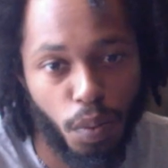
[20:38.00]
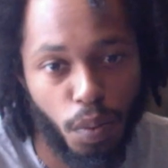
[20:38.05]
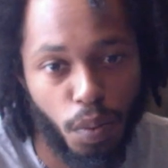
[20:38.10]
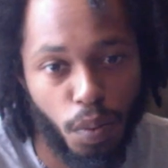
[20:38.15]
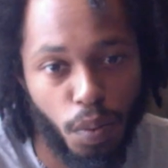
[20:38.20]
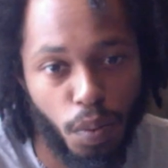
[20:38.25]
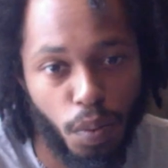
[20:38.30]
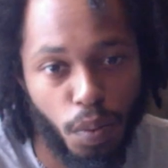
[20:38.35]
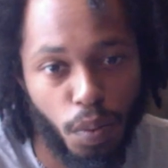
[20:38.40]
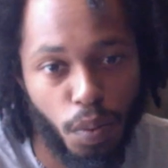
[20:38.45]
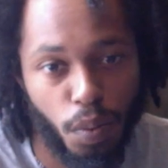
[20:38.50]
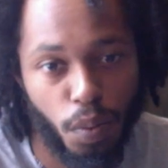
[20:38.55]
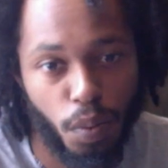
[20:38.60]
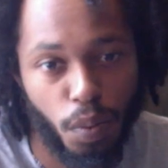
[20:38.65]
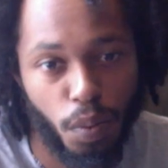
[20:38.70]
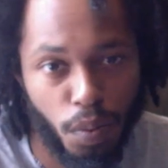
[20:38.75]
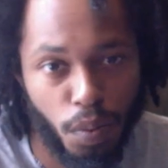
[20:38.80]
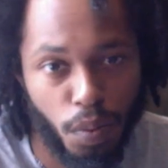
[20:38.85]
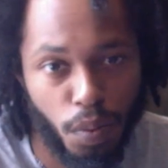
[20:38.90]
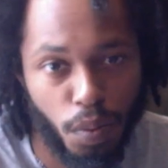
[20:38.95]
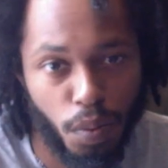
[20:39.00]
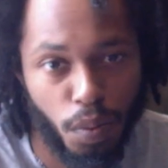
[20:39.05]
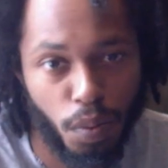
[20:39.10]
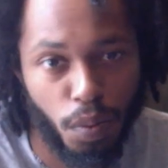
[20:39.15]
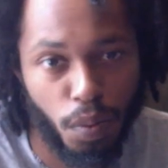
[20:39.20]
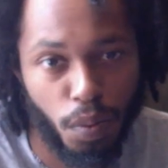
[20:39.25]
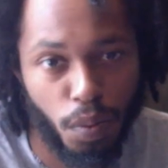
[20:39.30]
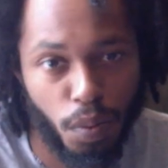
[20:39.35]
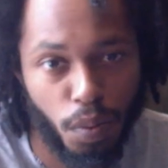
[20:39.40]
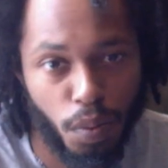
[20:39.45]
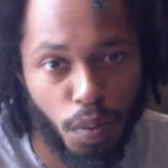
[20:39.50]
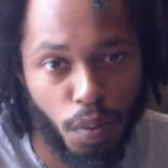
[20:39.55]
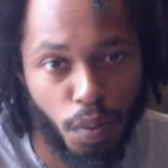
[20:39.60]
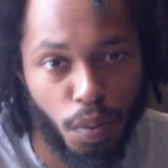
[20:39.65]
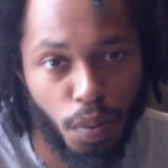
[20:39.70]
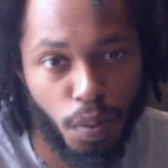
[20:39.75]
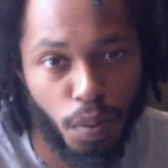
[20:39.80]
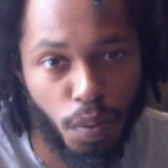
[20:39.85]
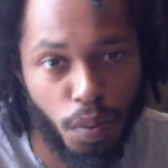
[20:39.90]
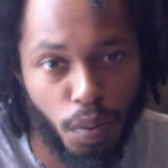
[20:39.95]

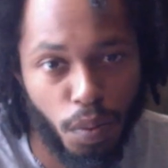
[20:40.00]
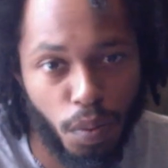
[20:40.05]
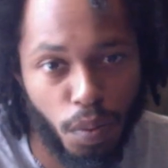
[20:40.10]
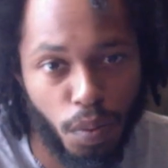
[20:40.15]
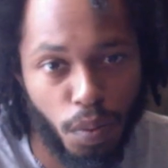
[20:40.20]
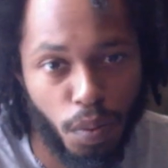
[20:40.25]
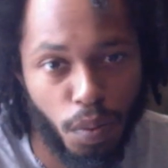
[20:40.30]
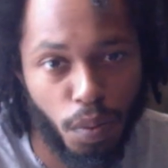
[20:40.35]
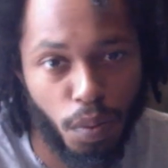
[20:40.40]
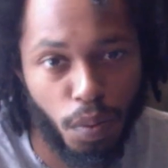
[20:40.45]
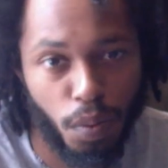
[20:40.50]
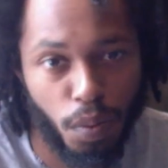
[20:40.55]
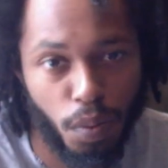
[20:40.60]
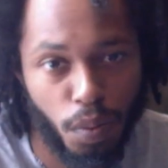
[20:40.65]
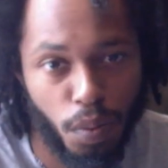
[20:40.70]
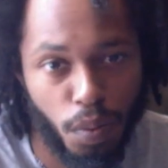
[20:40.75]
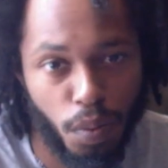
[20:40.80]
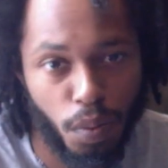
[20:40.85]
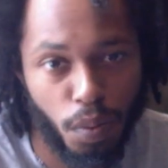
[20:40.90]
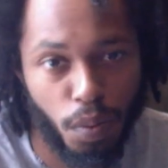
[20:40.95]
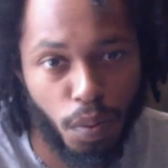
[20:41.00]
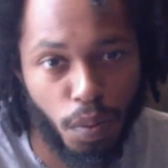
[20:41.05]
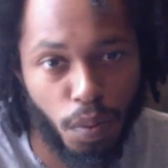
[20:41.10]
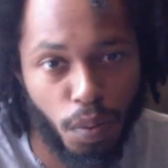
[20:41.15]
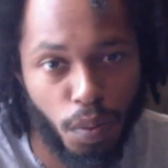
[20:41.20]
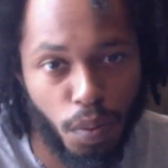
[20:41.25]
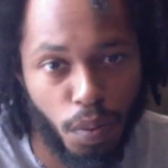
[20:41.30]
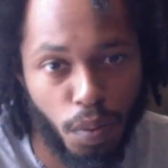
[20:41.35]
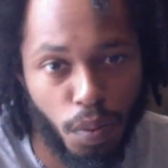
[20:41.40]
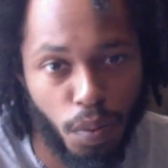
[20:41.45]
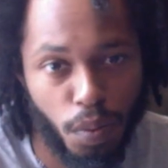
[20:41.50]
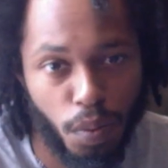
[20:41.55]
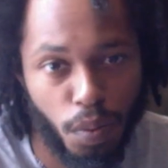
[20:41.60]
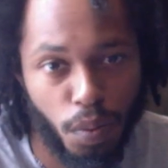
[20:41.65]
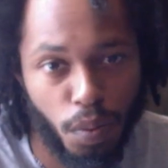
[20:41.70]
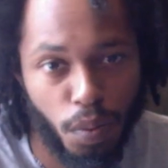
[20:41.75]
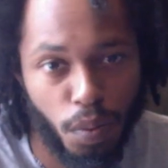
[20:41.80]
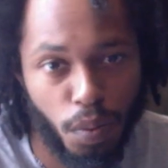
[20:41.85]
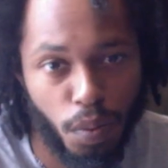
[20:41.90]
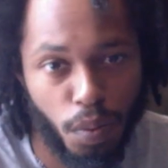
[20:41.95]

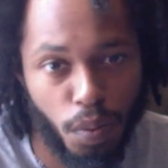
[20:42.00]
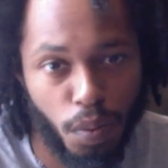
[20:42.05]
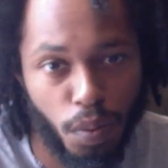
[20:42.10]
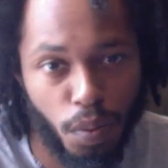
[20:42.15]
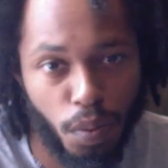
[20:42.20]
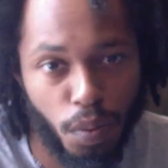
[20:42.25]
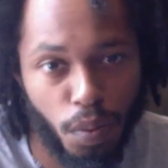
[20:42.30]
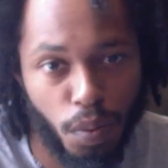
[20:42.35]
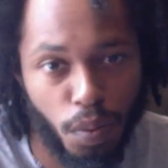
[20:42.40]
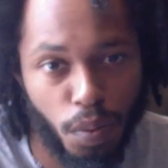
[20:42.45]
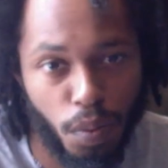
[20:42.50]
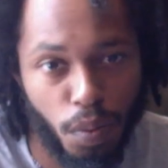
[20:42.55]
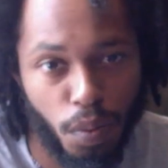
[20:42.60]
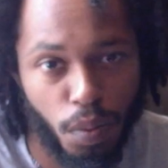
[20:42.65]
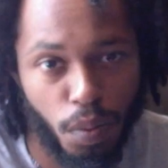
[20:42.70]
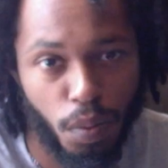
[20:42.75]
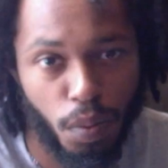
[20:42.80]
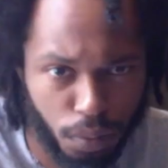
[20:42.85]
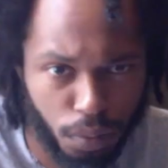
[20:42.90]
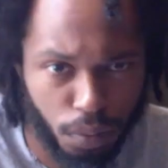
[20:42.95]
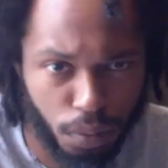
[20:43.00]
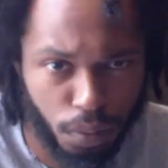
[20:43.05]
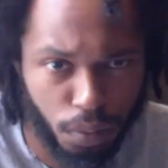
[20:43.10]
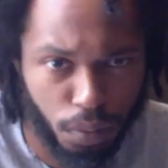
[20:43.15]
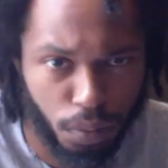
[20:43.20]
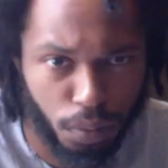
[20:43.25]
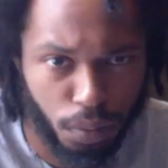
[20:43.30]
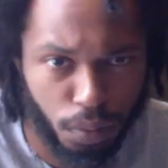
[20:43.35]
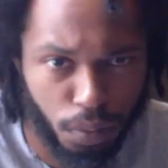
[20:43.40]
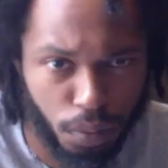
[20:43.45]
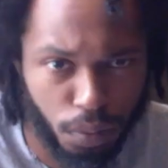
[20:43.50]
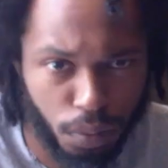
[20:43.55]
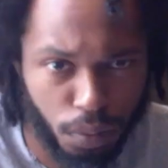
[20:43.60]
Nothing is said.